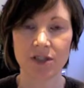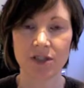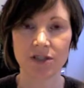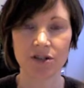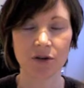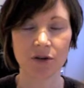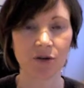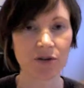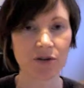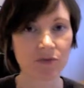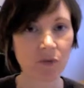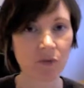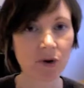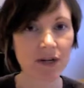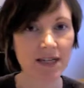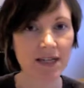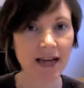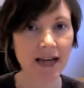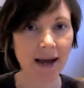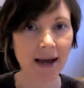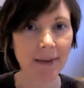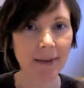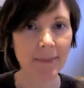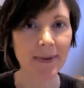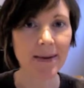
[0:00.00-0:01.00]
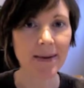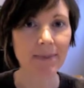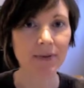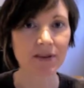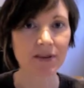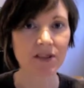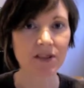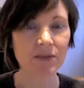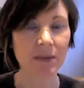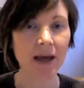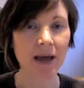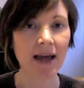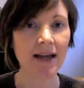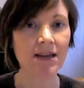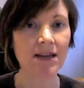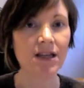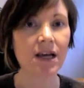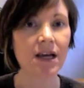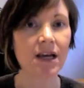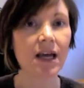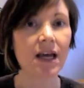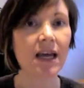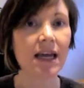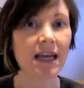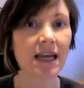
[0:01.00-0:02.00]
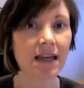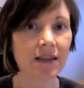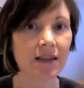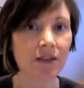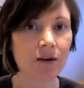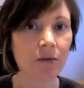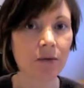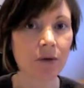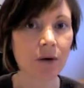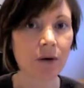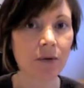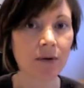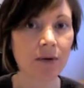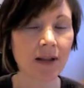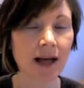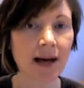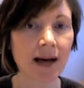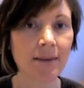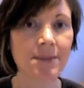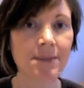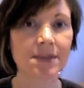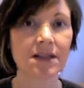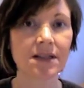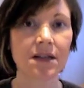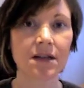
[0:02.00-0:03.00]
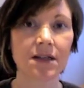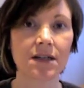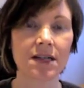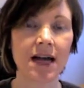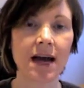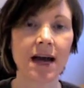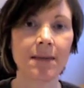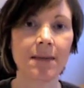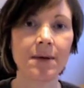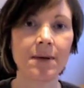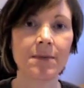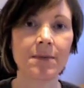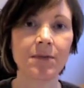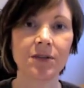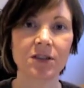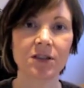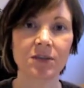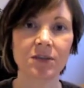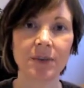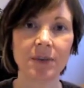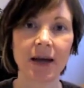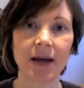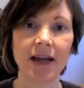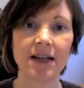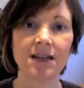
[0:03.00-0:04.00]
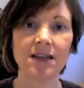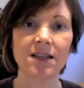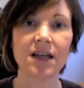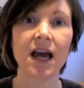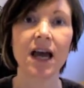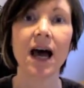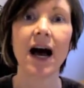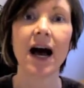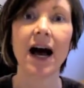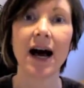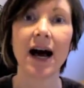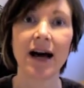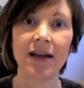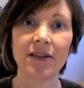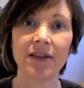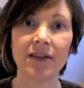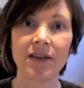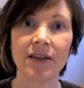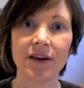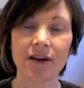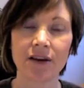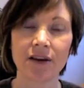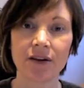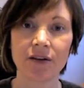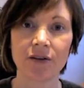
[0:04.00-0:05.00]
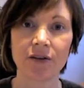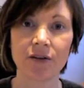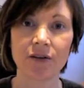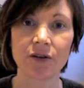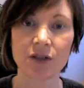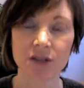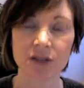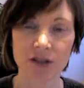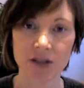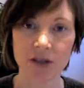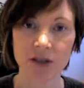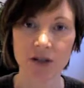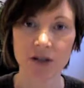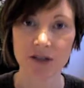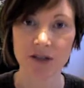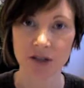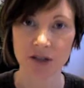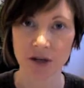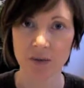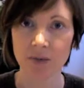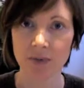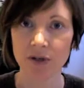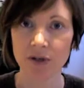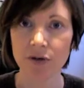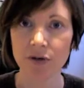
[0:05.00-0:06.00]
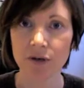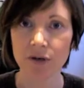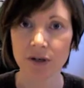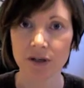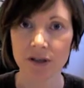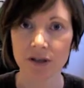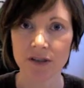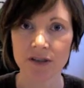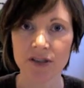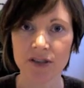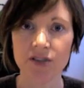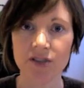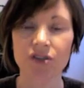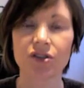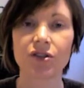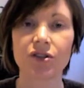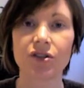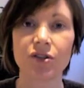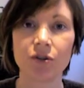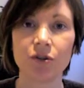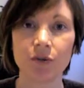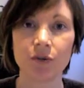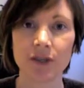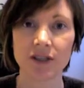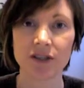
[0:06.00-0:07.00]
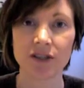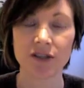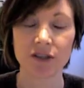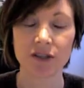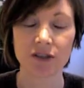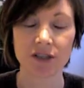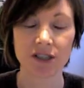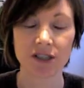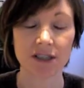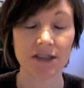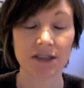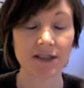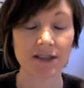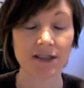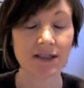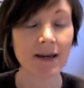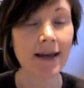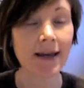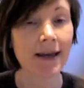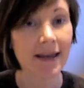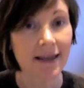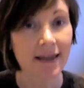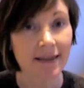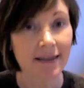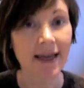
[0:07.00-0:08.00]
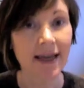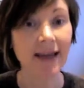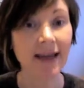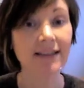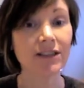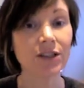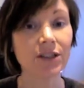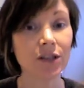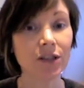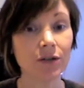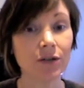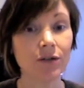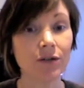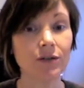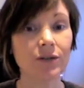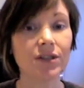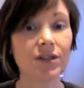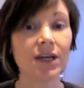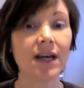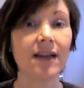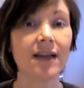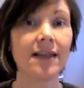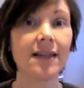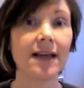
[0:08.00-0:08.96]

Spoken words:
So there's more time people spent in their mobile apps than the time people spent on their computers doing searches. That's huge.